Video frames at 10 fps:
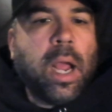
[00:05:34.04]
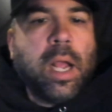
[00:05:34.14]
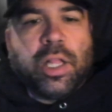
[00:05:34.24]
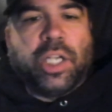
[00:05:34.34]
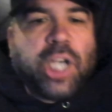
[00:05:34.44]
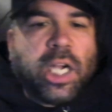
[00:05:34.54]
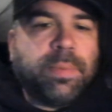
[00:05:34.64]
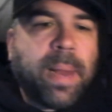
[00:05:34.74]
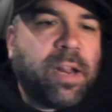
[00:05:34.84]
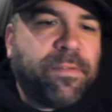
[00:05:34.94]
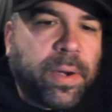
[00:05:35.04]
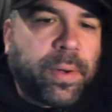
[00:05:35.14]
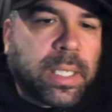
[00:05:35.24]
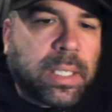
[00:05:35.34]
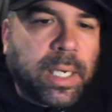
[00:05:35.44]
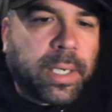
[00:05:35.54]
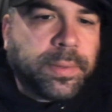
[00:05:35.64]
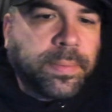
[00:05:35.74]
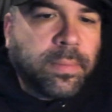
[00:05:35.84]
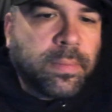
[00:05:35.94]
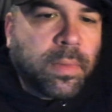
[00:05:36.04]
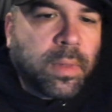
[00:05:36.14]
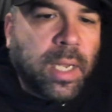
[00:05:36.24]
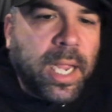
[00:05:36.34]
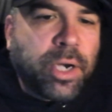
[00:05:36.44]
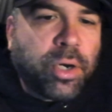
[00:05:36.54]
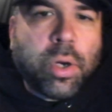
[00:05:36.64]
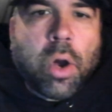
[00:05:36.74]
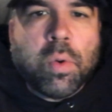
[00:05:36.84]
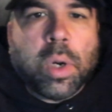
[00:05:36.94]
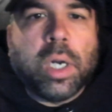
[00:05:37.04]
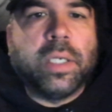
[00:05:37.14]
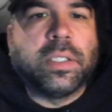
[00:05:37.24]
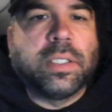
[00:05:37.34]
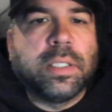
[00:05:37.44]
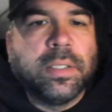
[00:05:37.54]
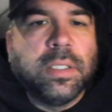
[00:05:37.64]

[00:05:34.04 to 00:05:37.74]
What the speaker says: The judge made it very clear in her own words,